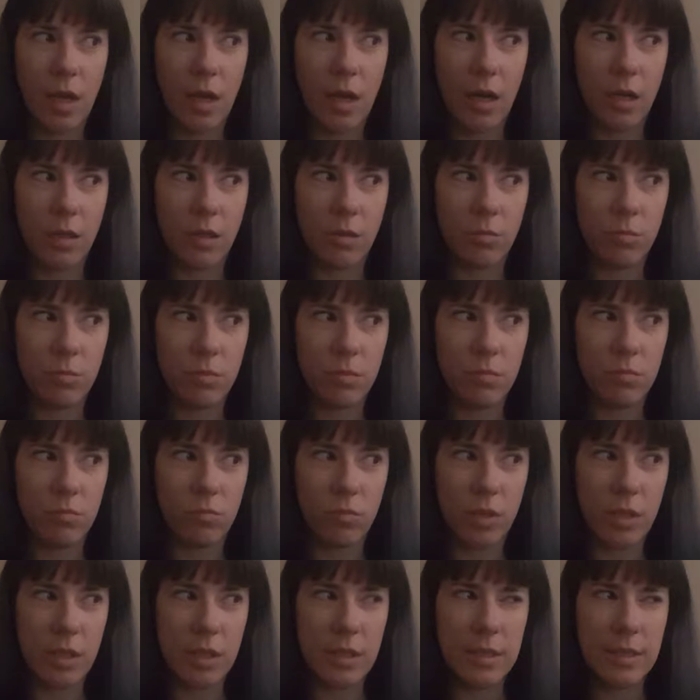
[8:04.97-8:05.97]
I don't
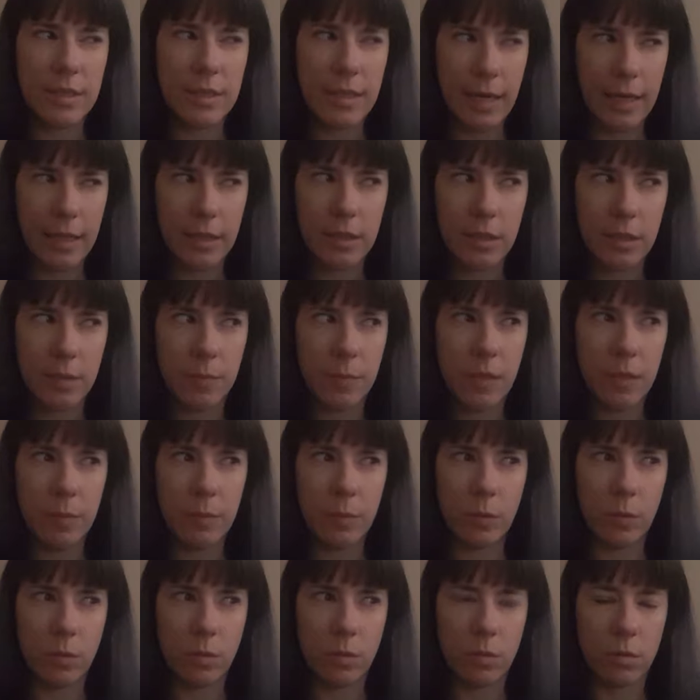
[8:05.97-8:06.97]
really text
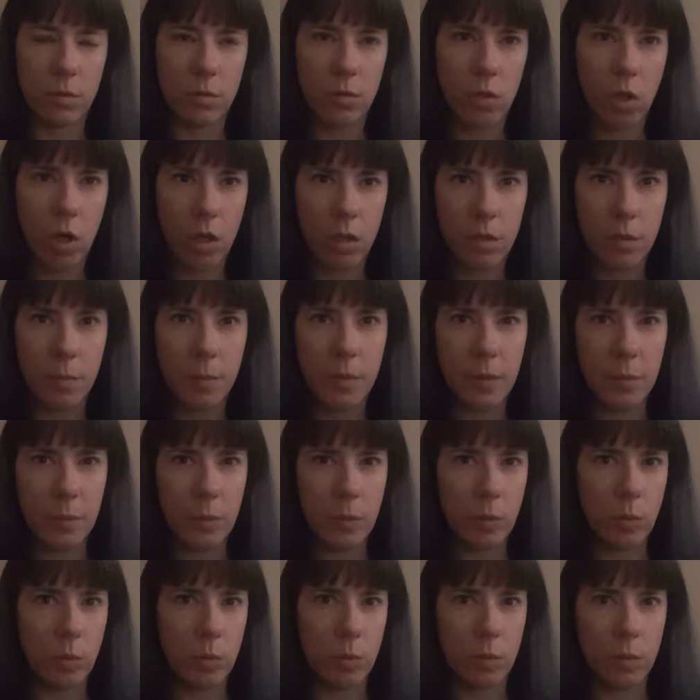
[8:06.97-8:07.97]
people or talk to
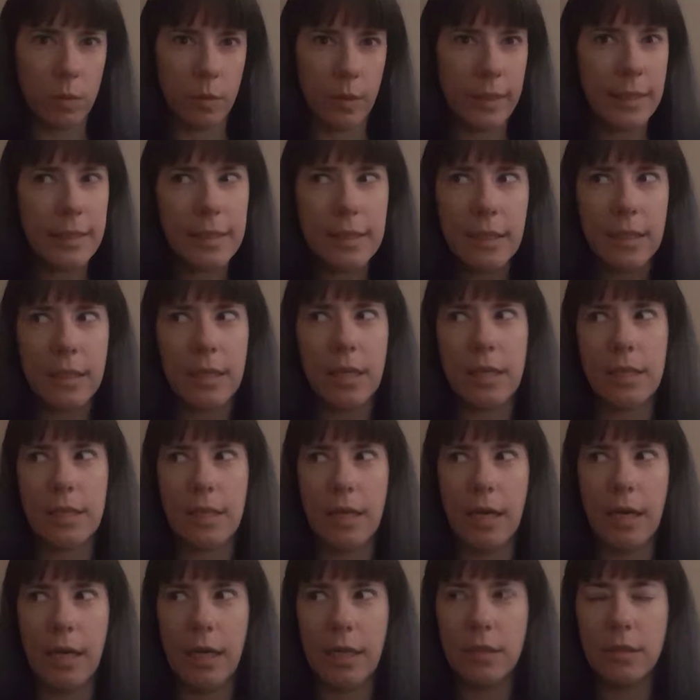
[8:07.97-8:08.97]
people or anything like
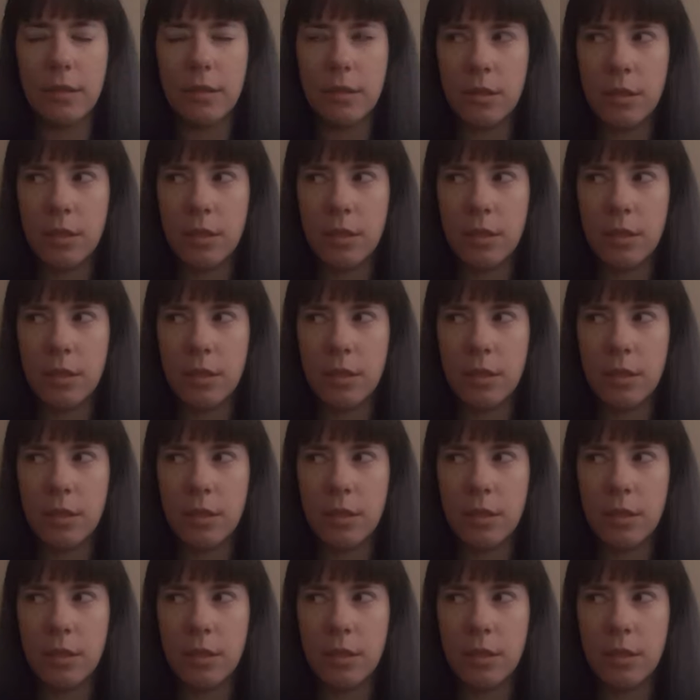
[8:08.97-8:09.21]
that.